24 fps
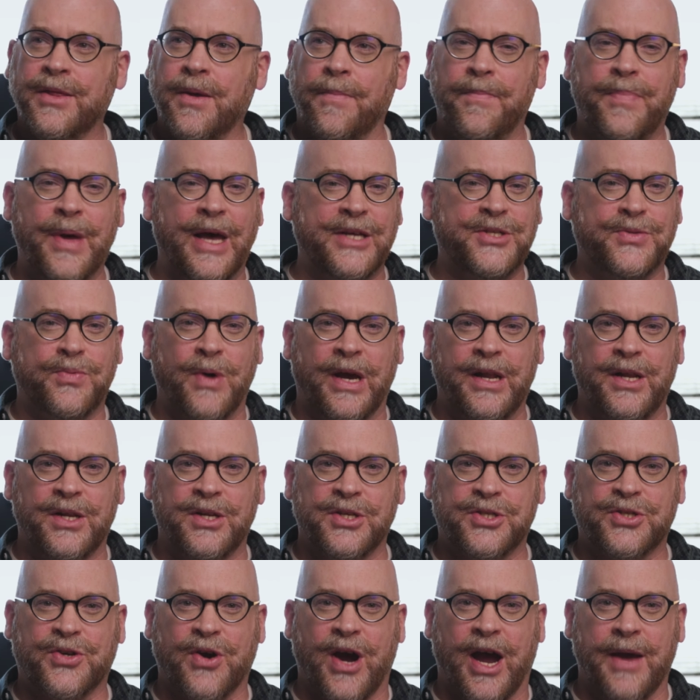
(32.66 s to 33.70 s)
The best way to
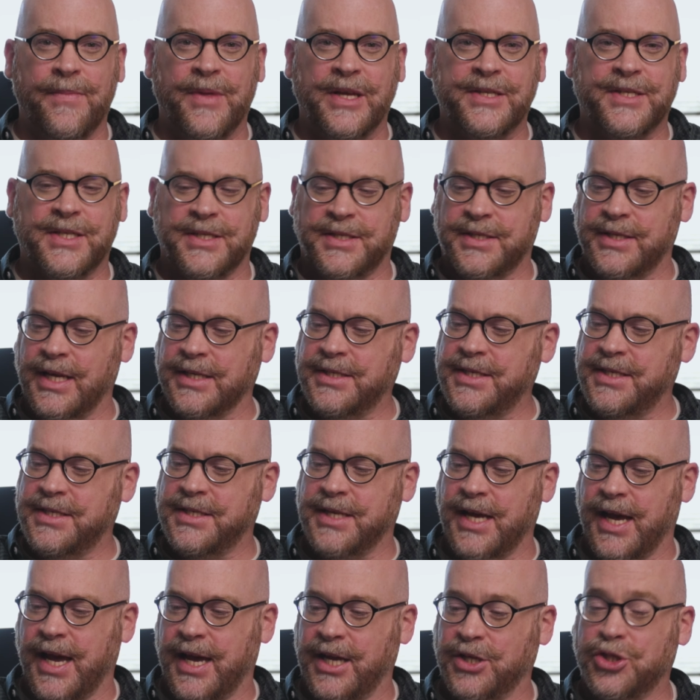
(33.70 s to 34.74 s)
describe this is, let's
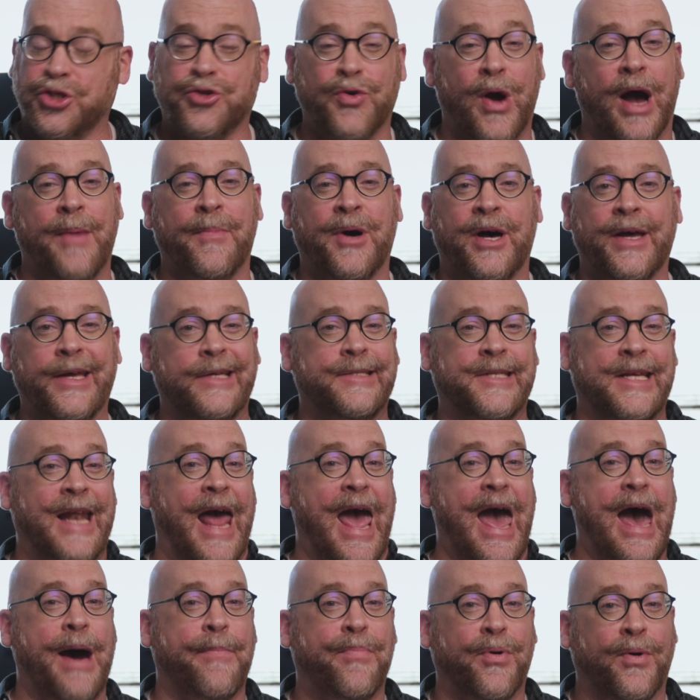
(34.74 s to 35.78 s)
say trauma is an
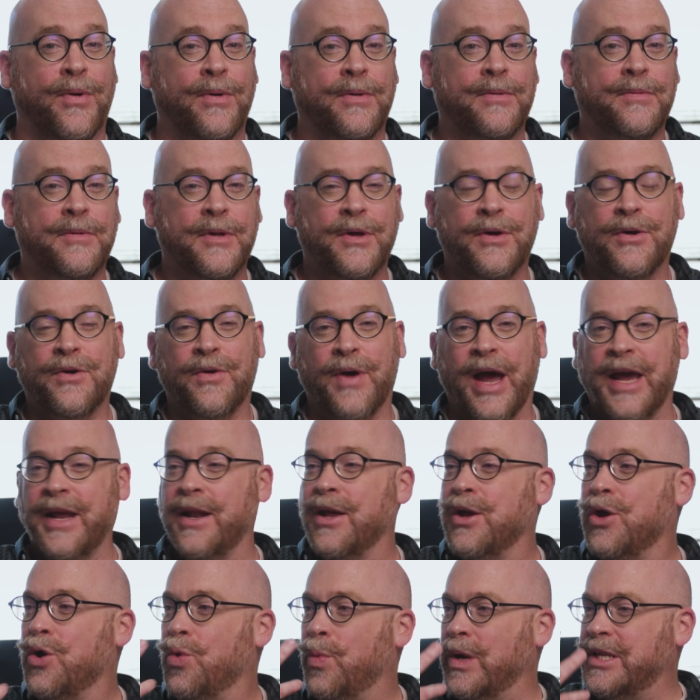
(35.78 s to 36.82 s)
apple, right?
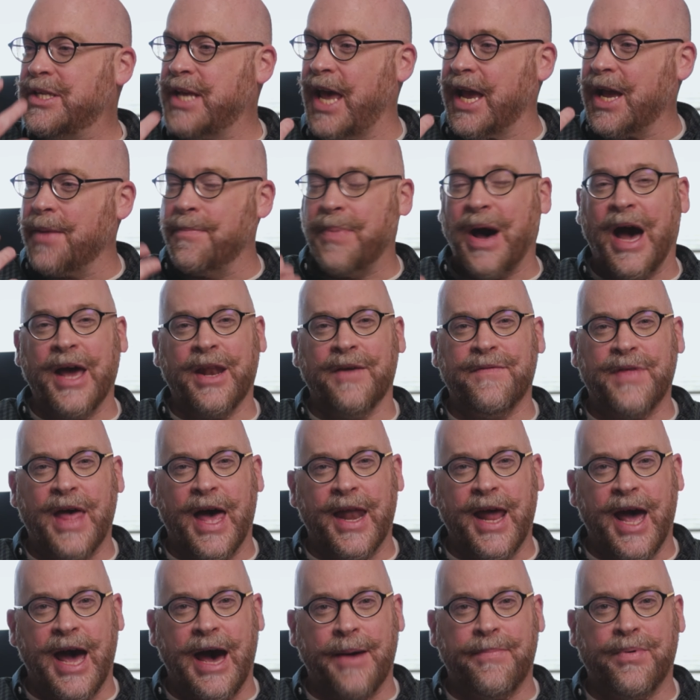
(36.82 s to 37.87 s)
We take a bite of
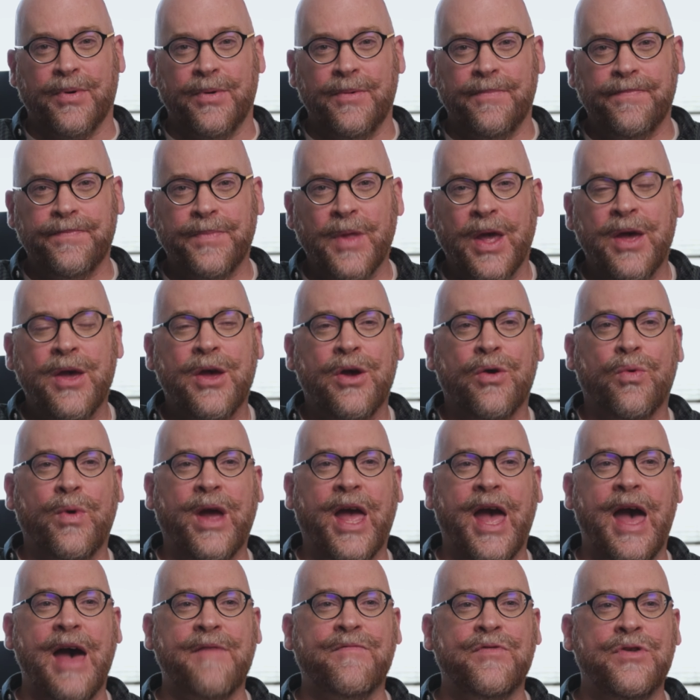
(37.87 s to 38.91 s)
that apple. We
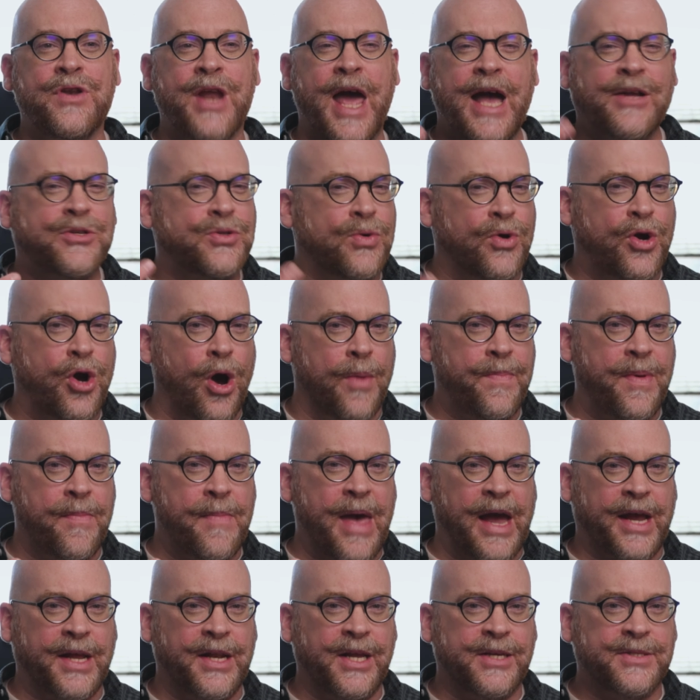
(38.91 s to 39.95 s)
have natural coping
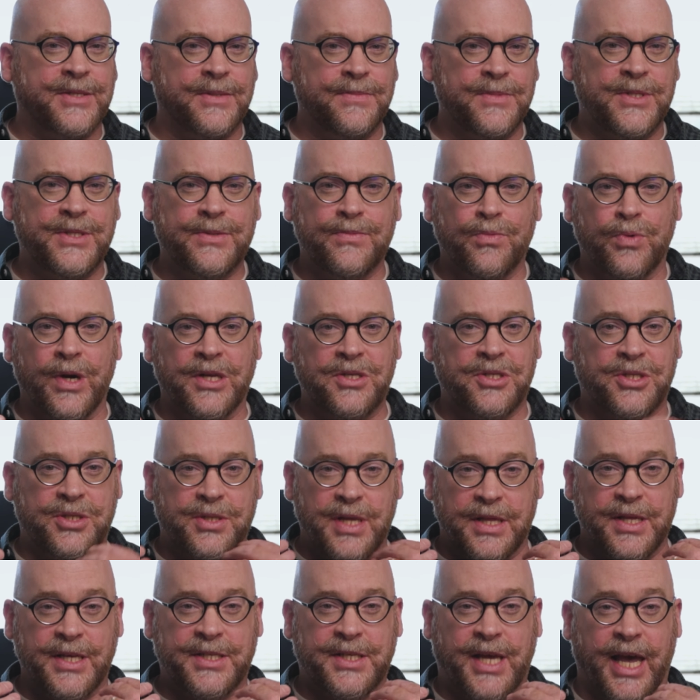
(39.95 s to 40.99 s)
mechanisms, which
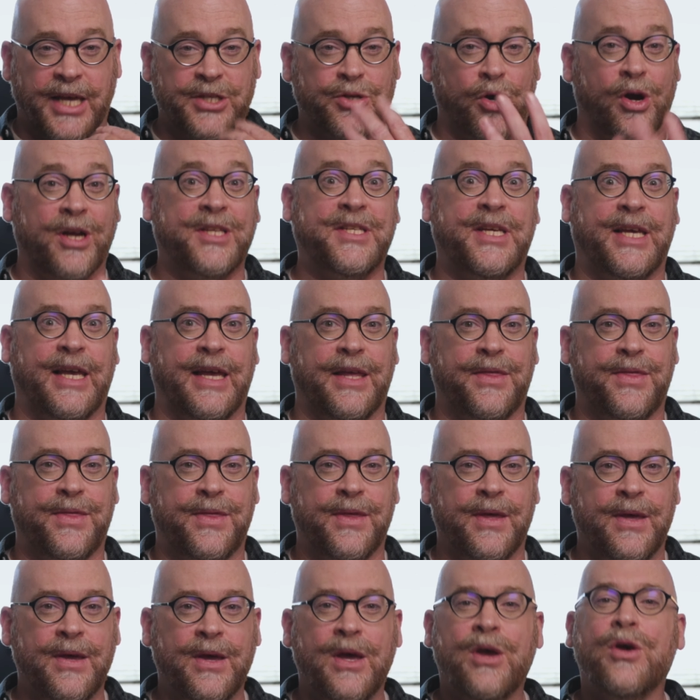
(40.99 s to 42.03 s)
in this case are our teeth.
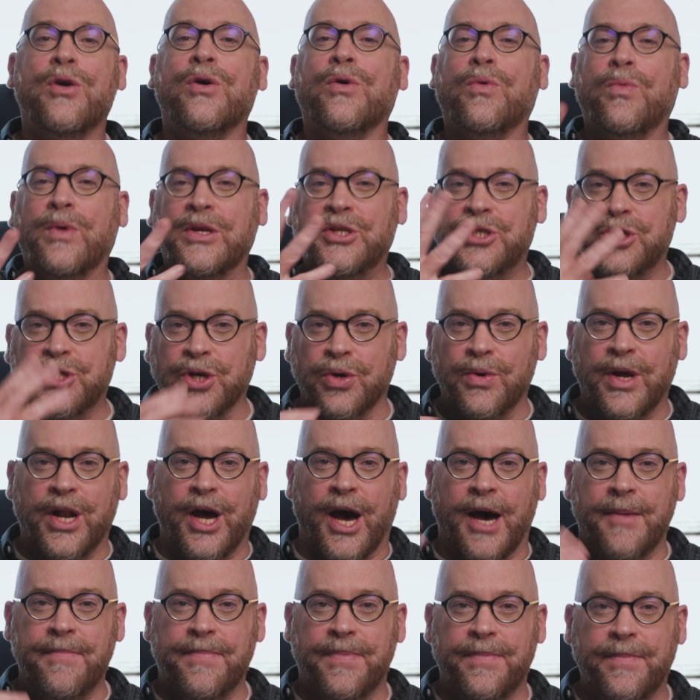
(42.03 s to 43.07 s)
We chew it
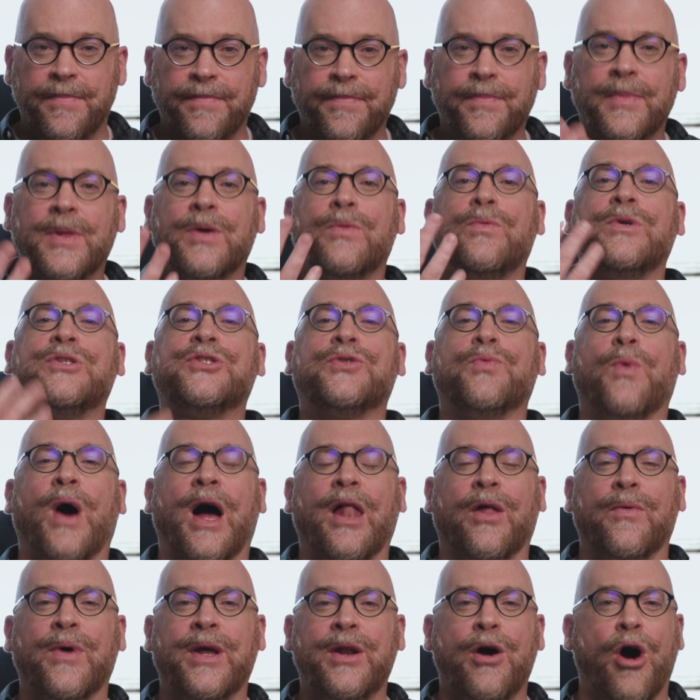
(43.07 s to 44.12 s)
up, we
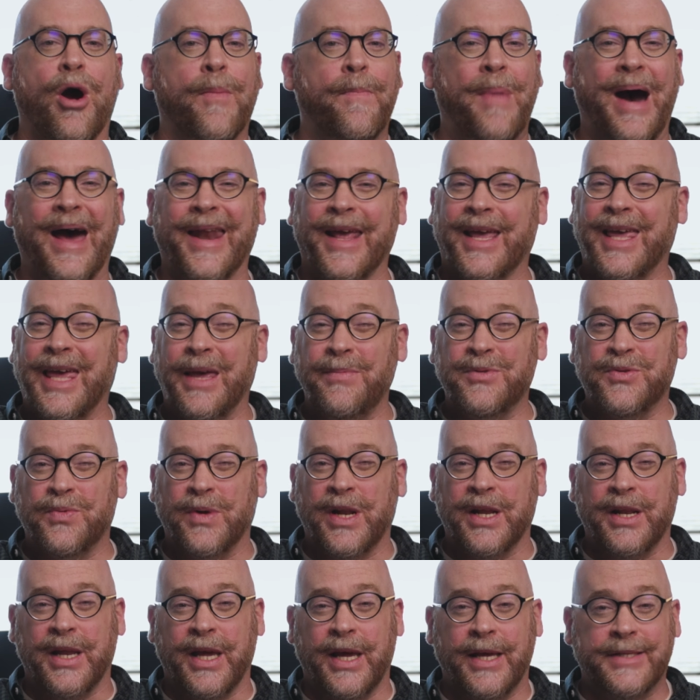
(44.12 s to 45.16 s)
swallow it, our body keeps
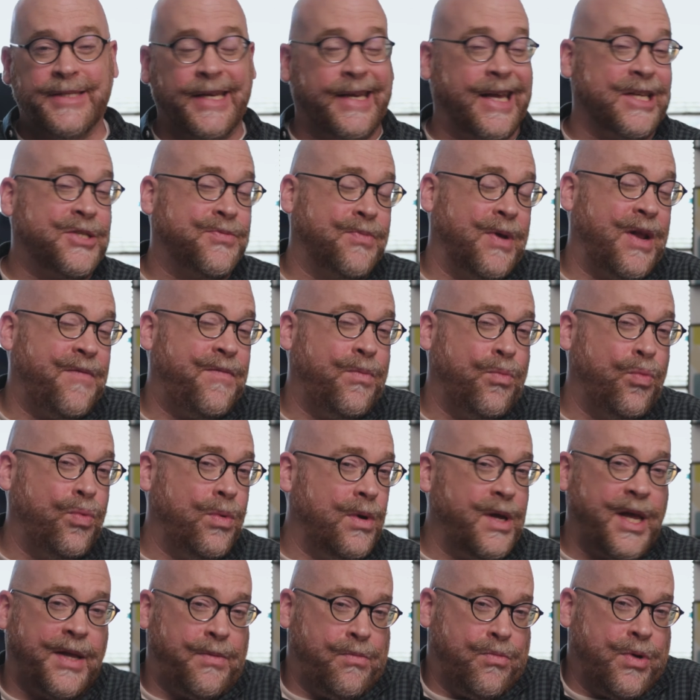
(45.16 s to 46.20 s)
what it needs, it gets rid
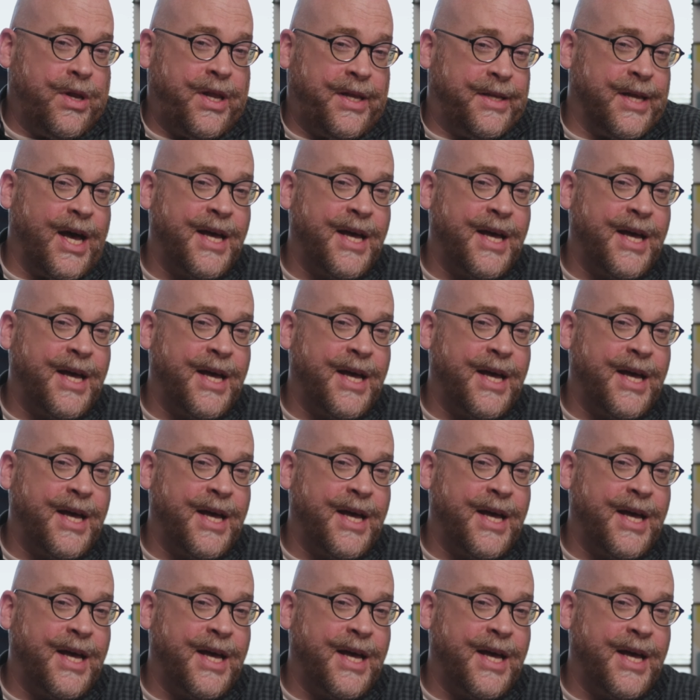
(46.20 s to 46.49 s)
of what it